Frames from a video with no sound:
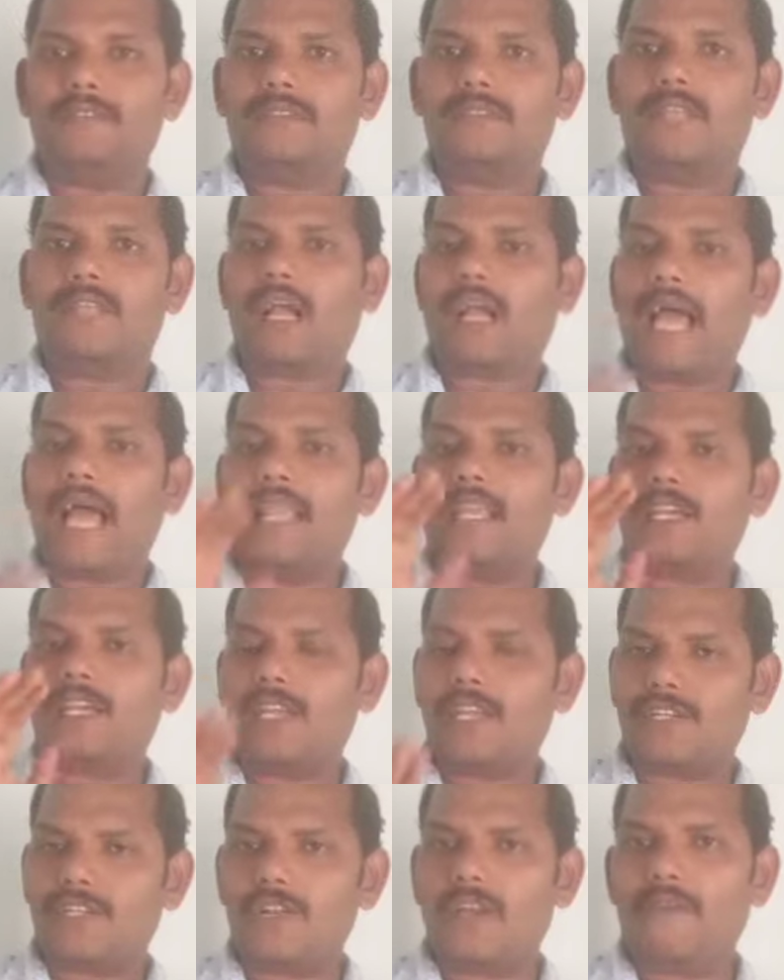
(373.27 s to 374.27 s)
the
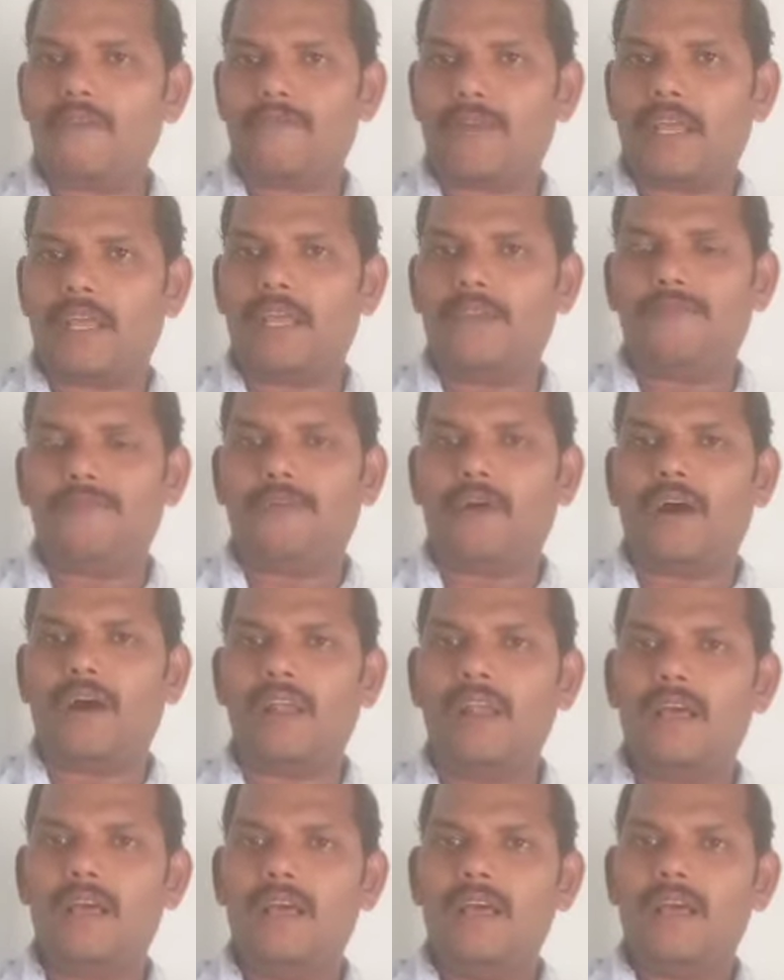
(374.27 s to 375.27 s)
calculation of
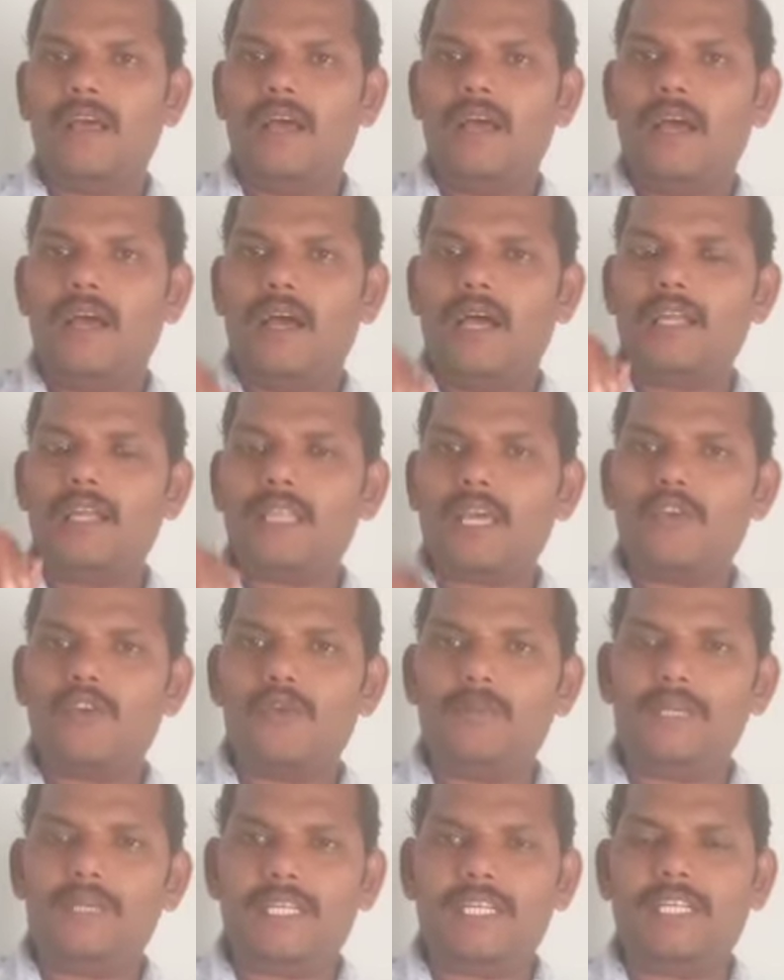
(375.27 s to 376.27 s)
rainfall and the
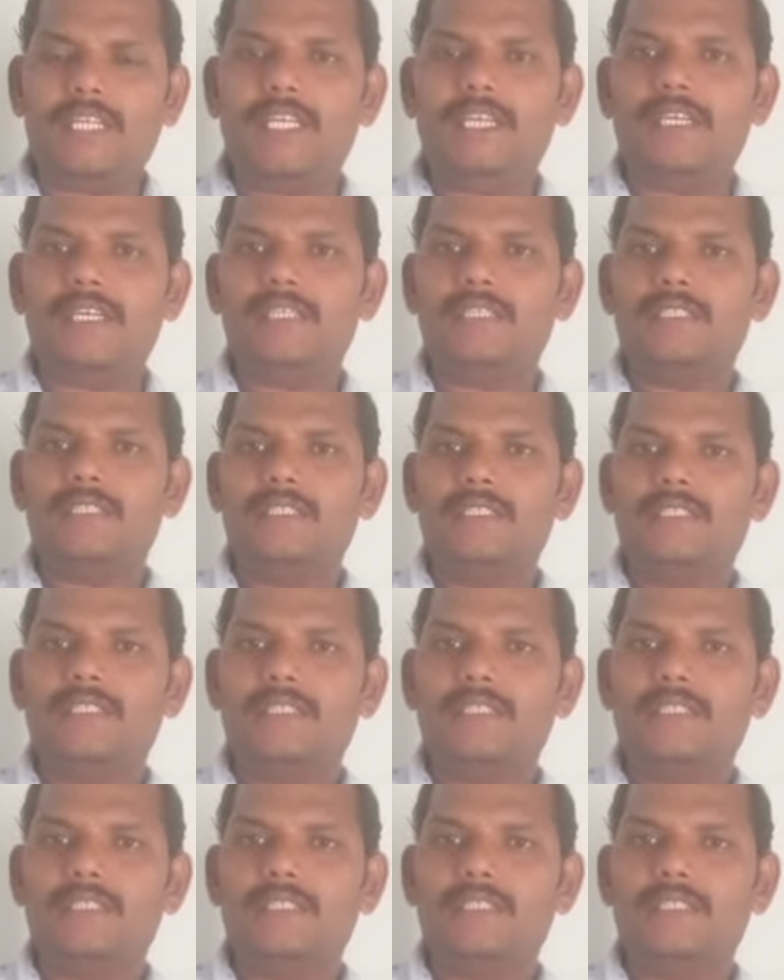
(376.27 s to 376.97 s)
humidity.